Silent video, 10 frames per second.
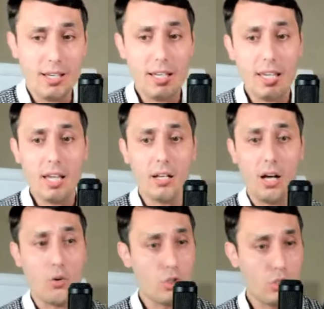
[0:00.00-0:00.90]
and
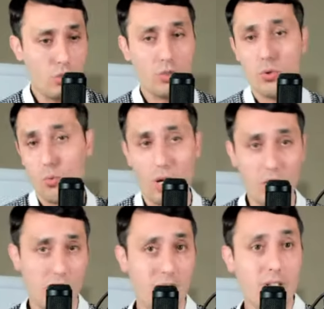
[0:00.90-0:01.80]
again, our students who are
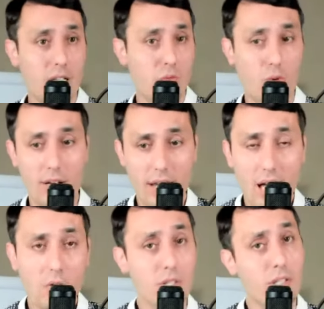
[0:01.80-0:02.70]
watching this right
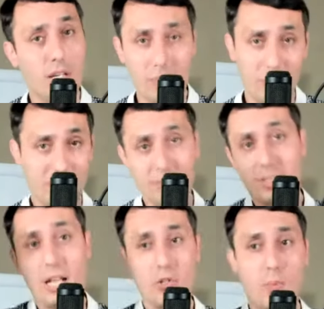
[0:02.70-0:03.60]
now is kind of
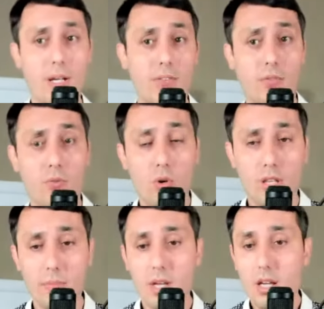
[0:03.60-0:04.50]
extra benefit
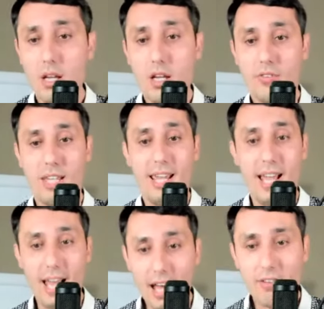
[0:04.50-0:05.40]
for them. If they
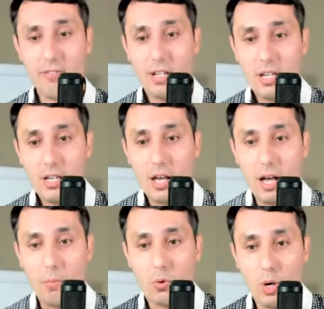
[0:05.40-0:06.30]
have
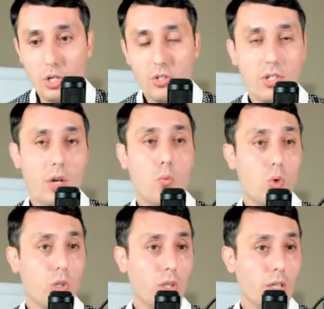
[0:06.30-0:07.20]
um, questions, they
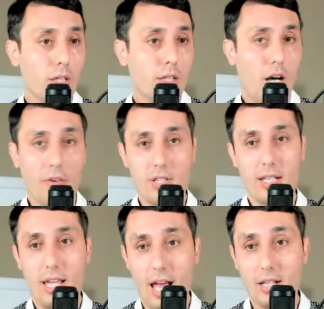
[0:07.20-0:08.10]
will
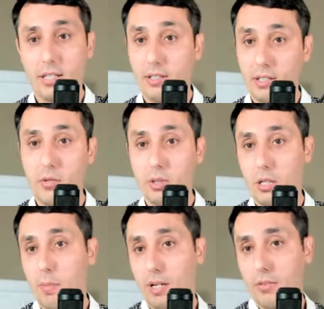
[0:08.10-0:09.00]
obviously ask and then they
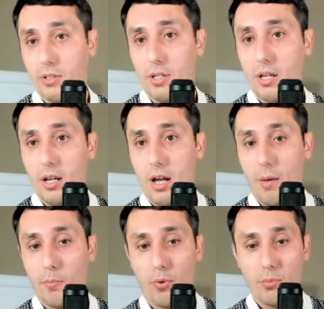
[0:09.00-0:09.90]
will get benefit
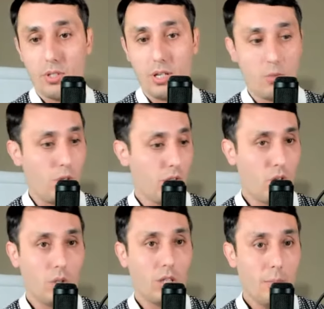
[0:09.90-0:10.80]
um, from this as well.
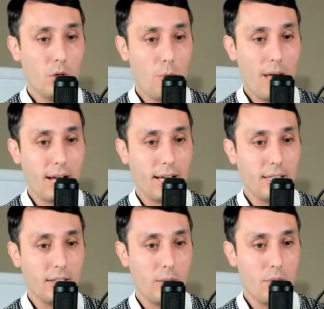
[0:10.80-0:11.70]
So let me go back
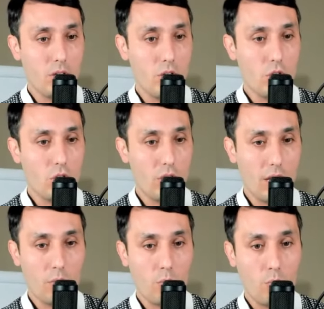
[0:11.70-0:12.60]
and then let me
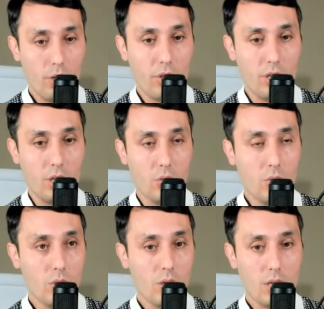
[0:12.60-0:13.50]
share with you.